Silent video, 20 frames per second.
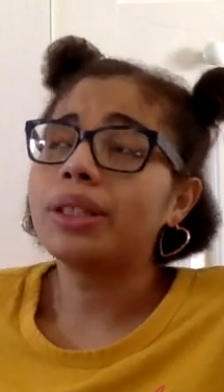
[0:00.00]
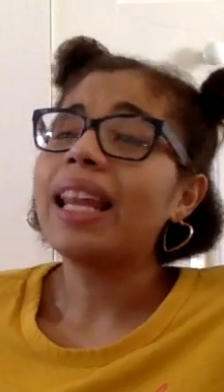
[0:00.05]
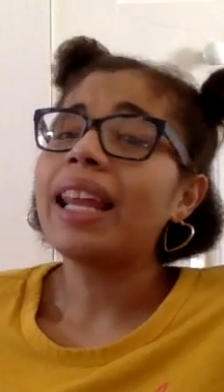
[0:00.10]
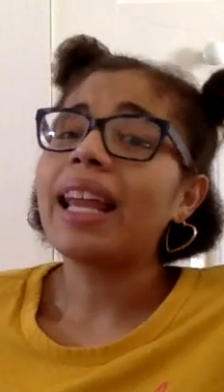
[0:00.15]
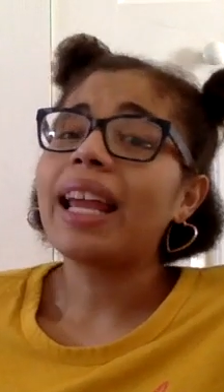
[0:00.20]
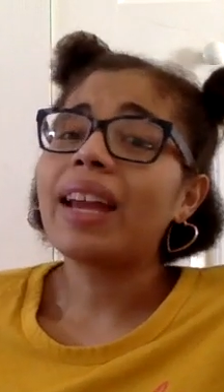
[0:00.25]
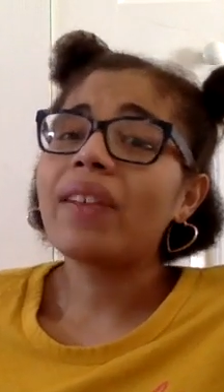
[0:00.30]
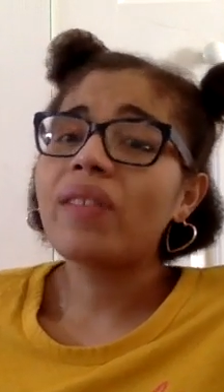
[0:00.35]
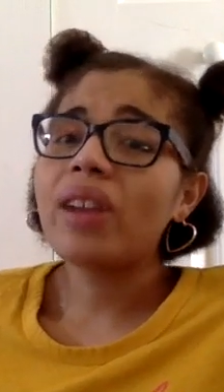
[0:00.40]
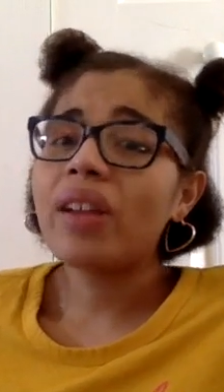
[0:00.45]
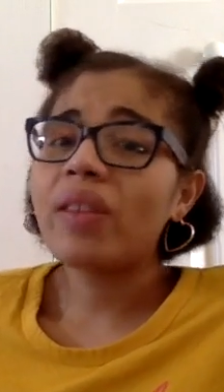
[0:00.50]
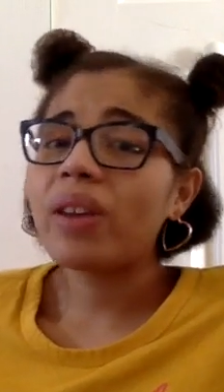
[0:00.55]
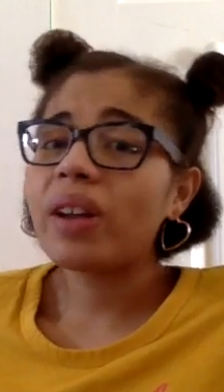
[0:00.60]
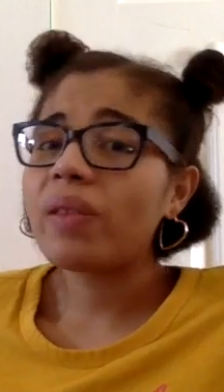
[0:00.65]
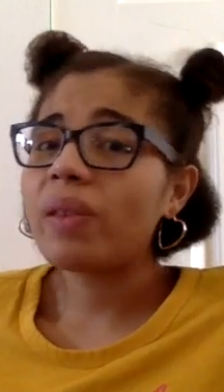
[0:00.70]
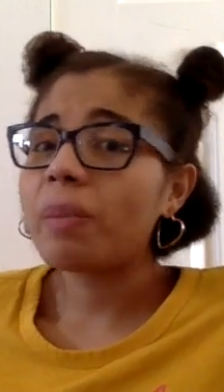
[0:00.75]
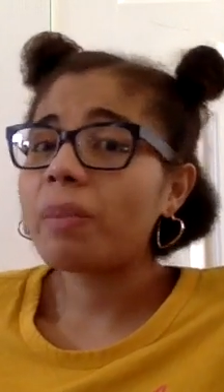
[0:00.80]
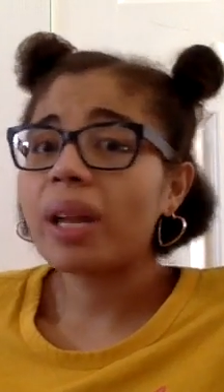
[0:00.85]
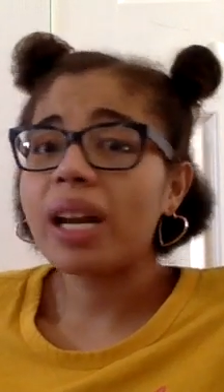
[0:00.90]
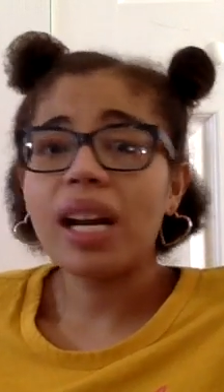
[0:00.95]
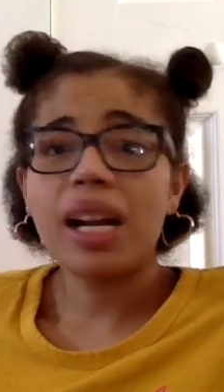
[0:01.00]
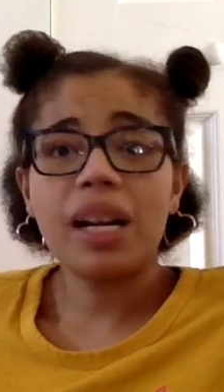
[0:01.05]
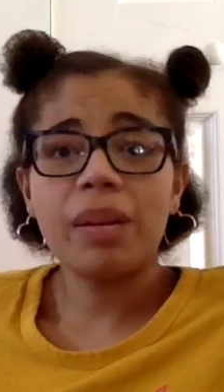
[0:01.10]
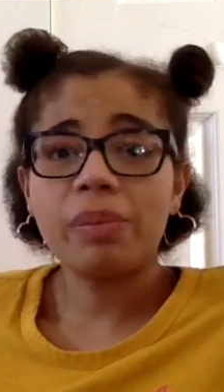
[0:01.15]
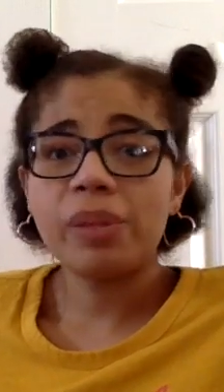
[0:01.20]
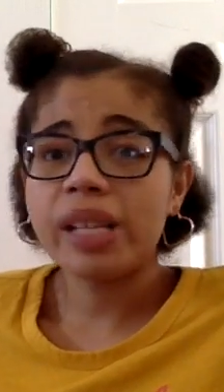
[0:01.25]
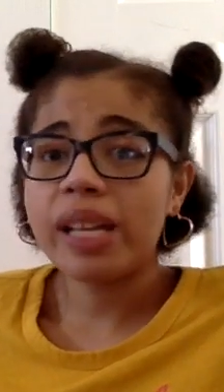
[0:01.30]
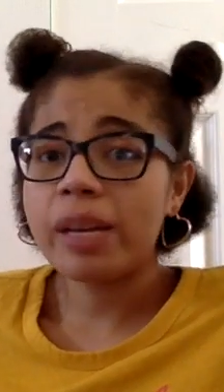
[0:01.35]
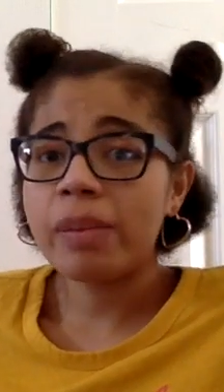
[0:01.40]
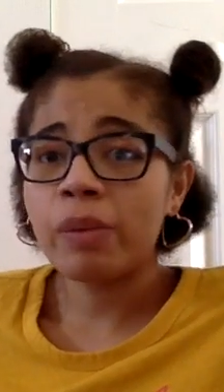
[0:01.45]
Like, I've never even been on a
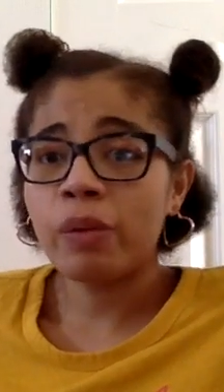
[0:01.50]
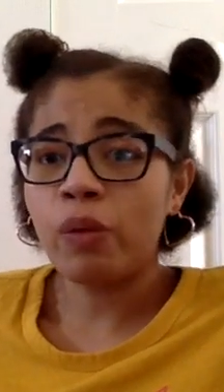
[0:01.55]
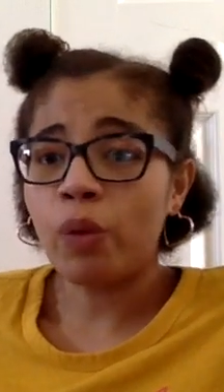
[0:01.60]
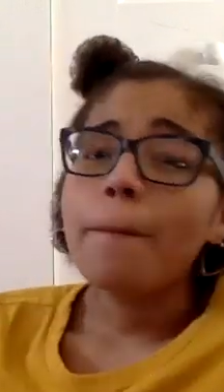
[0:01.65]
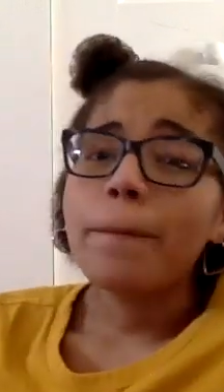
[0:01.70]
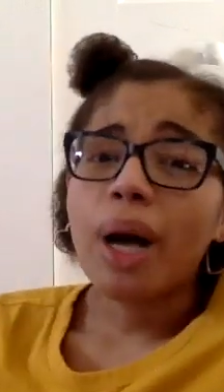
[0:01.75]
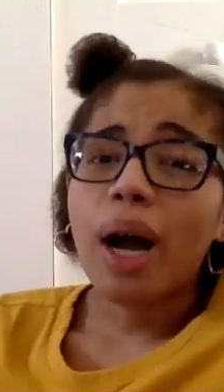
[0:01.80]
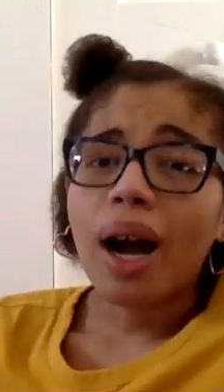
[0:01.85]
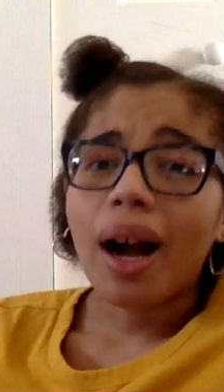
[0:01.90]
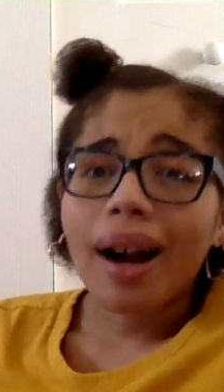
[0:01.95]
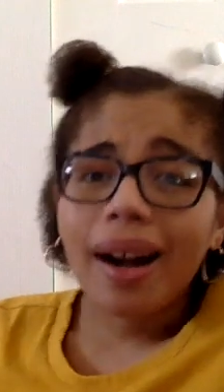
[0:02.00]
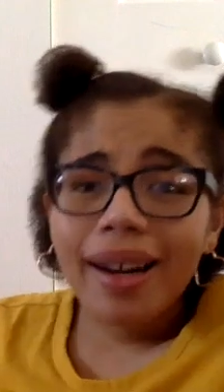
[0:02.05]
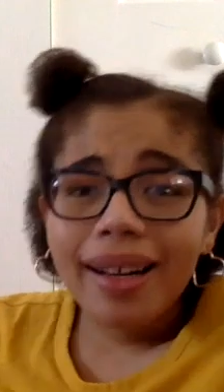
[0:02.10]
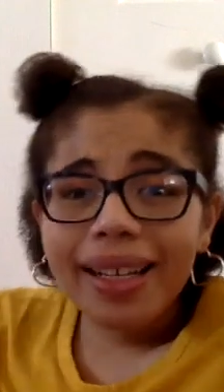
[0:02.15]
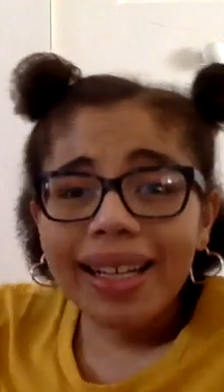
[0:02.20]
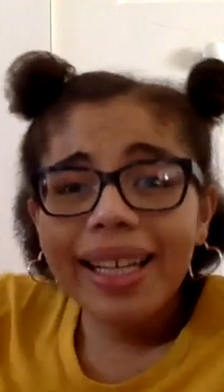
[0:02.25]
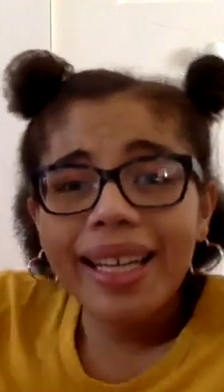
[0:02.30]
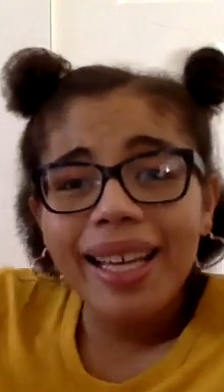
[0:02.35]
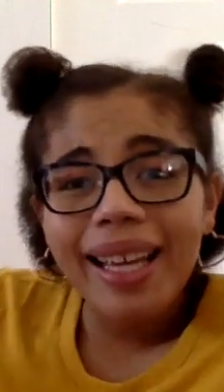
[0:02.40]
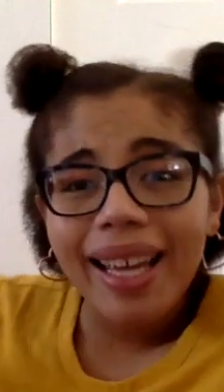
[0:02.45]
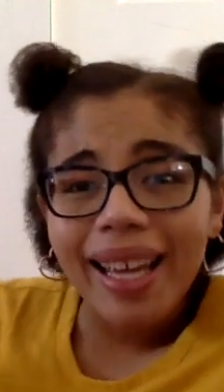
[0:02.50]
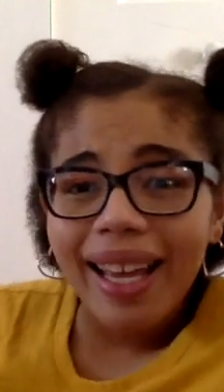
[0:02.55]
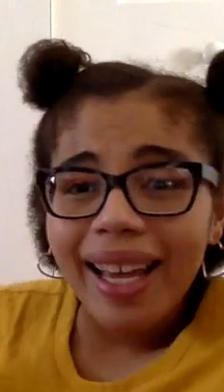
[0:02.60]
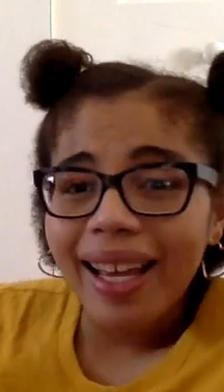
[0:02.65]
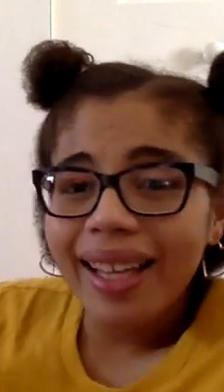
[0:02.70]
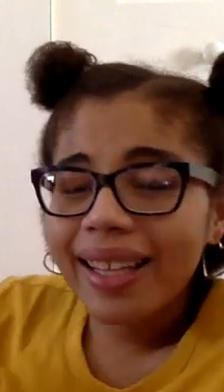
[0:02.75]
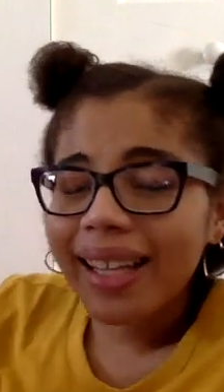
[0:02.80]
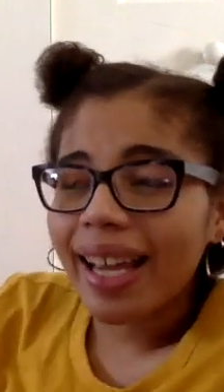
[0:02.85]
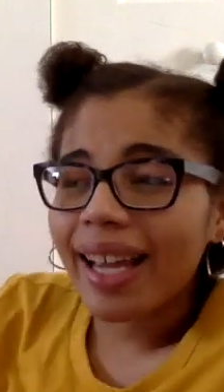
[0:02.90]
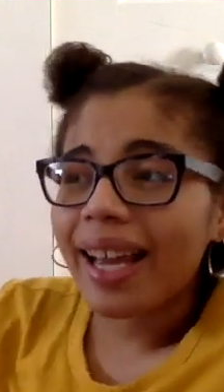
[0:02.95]
plane before.
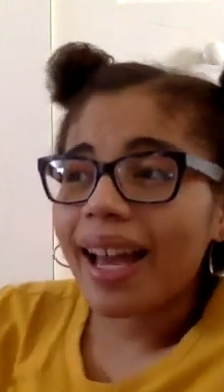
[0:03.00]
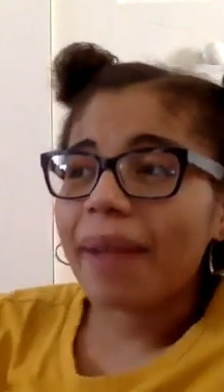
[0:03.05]
Partying, like,